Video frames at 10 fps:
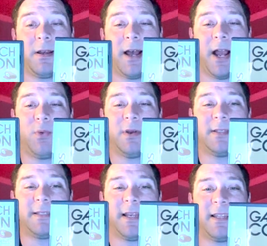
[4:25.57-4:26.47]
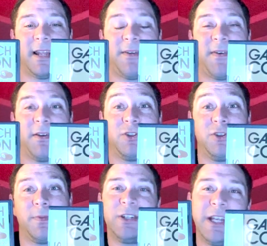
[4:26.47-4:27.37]
I wouldn't say that I found it
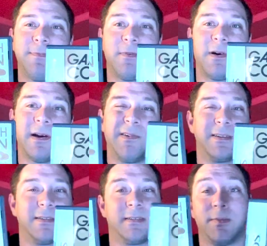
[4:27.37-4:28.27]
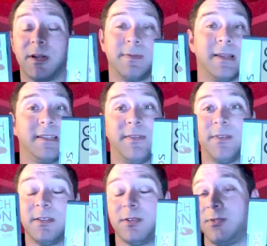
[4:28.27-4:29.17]
super cheap or it was super expensive
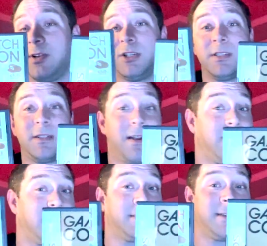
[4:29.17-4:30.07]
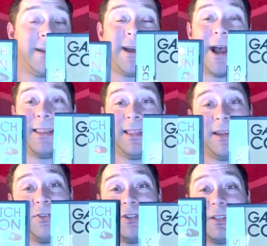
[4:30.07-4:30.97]
in certain regions and areas. I think it
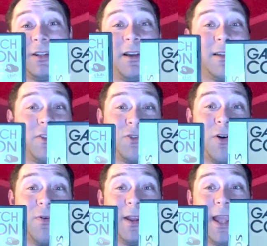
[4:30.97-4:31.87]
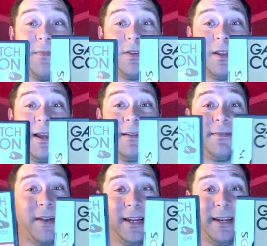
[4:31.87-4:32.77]
was just the luck of the draw when it came to like
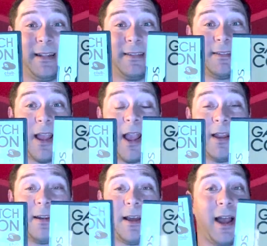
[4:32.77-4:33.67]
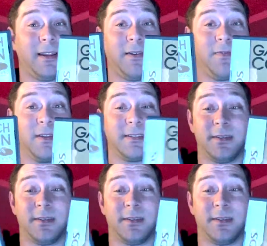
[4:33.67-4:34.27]
finding these. And I love this.